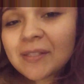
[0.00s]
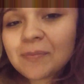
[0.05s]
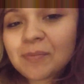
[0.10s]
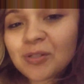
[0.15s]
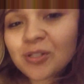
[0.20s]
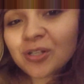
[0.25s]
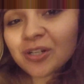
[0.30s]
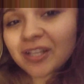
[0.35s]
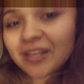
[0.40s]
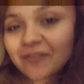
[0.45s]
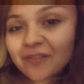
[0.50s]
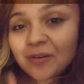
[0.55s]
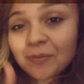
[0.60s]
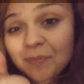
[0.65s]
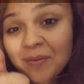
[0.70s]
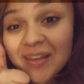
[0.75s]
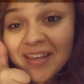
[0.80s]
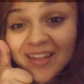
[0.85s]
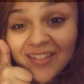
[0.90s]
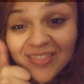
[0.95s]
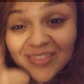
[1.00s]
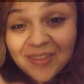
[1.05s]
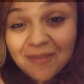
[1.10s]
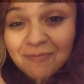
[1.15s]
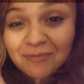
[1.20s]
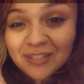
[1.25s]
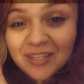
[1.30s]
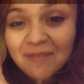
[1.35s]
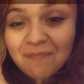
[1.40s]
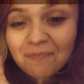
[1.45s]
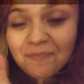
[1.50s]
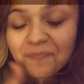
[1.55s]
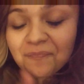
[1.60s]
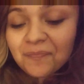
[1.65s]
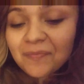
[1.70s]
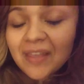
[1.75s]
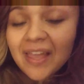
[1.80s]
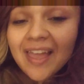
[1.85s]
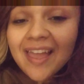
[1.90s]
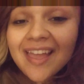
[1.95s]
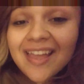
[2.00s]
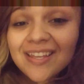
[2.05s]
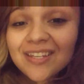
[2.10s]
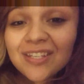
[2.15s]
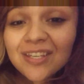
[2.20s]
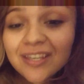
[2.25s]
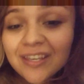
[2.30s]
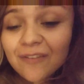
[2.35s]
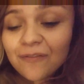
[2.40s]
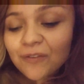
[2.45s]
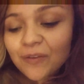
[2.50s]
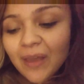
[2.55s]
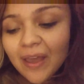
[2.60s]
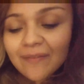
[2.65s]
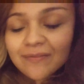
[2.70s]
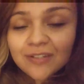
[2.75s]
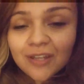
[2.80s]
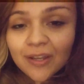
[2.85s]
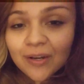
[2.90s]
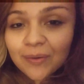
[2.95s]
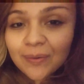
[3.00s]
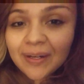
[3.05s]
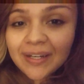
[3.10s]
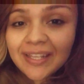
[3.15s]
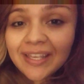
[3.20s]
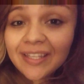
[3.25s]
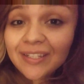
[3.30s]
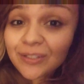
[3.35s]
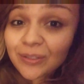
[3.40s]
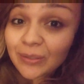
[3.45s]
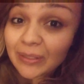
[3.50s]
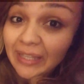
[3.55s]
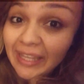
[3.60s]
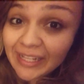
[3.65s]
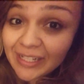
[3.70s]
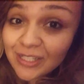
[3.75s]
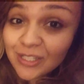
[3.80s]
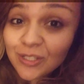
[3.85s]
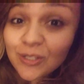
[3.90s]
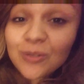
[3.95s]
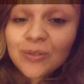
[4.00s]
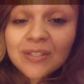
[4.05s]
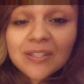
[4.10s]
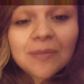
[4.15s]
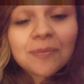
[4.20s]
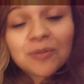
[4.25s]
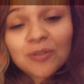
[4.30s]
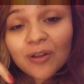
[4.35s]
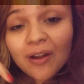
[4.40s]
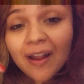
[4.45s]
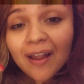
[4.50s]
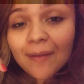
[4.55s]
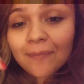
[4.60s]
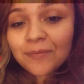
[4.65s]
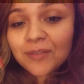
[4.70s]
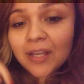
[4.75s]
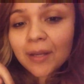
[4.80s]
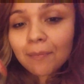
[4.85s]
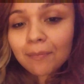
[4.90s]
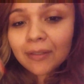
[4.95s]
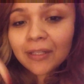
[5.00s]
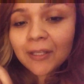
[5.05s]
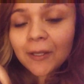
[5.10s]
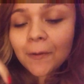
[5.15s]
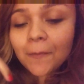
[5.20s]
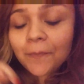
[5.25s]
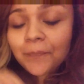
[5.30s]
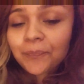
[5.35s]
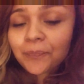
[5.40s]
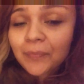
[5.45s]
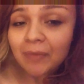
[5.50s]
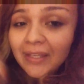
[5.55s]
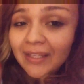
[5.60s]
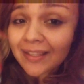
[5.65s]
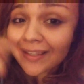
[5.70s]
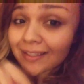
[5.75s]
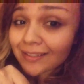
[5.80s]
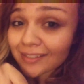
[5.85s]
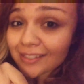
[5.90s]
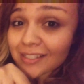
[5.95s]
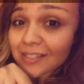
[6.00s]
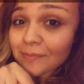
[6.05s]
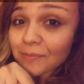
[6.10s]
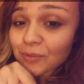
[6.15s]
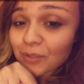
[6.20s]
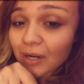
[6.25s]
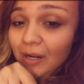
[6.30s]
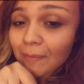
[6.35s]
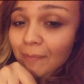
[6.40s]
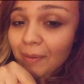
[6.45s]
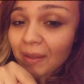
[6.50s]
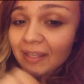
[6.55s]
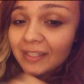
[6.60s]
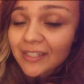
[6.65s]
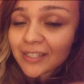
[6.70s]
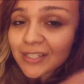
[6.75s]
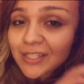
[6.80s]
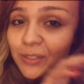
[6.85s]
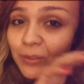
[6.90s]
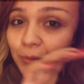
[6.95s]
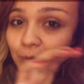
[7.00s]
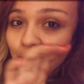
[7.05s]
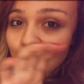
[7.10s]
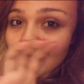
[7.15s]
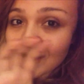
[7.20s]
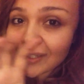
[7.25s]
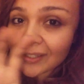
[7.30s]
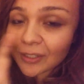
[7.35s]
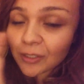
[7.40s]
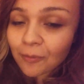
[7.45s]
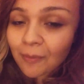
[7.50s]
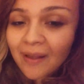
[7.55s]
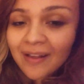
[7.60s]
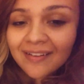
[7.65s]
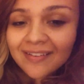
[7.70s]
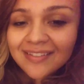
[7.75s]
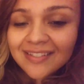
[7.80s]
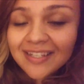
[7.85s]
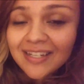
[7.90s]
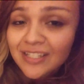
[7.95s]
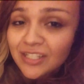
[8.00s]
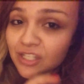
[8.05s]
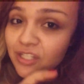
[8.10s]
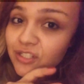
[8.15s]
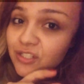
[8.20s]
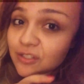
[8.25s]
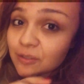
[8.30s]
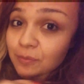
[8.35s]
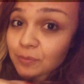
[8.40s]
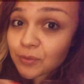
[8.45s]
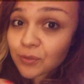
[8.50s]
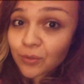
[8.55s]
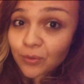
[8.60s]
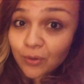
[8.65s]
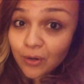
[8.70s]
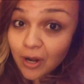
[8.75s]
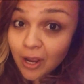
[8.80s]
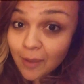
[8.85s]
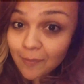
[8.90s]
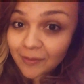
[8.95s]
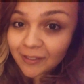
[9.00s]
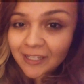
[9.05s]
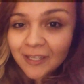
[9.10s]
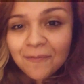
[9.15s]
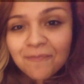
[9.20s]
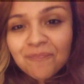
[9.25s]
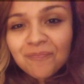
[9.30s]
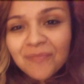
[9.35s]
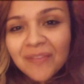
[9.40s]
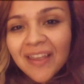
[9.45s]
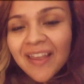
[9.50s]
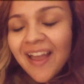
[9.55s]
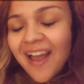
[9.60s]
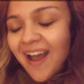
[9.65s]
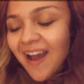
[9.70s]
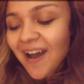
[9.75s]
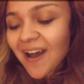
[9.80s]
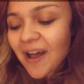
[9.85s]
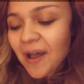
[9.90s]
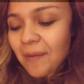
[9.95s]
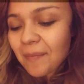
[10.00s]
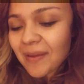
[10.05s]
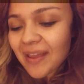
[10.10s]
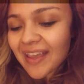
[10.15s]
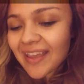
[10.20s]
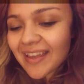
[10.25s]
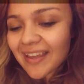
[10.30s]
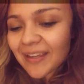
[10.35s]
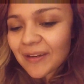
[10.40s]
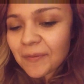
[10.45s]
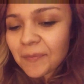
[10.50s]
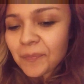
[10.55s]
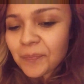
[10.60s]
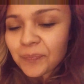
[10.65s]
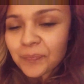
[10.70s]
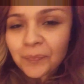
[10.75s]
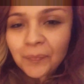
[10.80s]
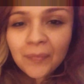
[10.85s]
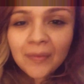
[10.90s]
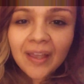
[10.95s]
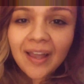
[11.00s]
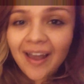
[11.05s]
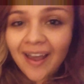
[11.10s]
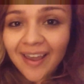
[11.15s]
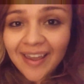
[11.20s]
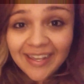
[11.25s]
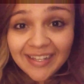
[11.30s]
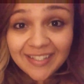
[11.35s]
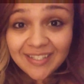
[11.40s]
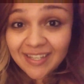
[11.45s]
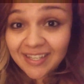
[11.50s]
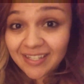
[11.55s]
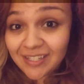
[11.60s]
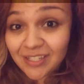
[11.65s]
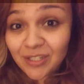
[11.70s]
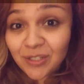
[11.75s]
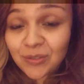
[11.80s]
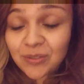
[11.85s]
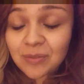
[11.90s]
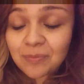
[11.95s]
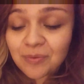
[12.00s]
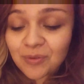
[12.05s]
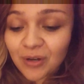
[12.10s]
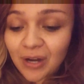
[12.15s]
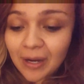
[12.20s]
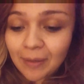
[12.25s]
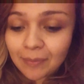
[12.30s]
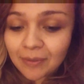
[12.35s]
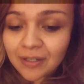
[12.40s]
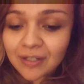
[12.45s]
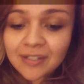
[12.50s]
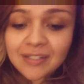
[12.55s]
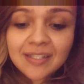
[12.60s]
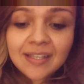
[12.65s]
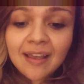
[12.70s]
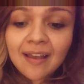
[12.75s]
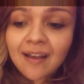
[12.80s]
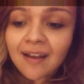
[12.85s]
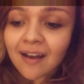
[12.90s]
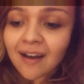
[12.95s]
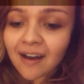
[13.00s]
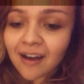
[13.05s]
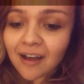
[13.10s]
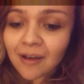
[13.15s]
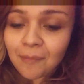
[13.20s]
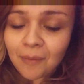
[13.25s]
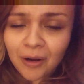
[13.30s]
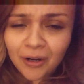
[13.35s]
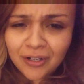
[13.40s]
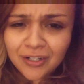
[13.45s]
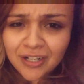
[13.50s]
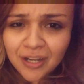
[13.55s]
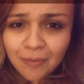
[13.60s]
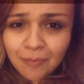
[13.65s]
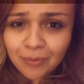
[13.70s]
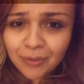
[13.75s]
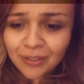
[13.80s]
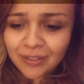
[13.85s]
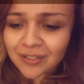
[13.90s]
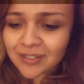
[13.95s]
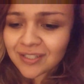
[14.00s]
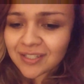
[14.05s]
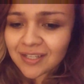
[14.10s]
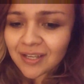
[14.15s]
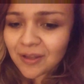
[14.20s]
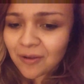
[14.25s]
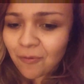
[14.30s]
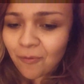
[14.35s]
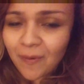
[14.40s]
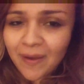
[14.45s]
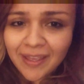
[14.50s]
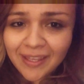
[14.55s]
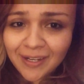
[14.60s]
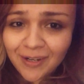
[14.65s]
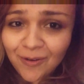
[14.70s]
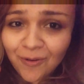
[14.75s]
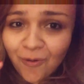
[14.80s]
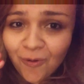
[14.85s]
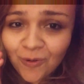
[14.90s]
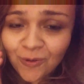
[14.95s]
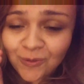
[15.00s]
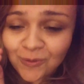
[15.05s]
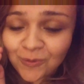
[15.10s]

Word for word: please be sure to give it a big thumbs up and if you have not already and you'd like to, subscribe down below. Click the subscribe button. It's a red little box and it says subscribe in it. Um, and hi to any new subscribers. Um, our numbers went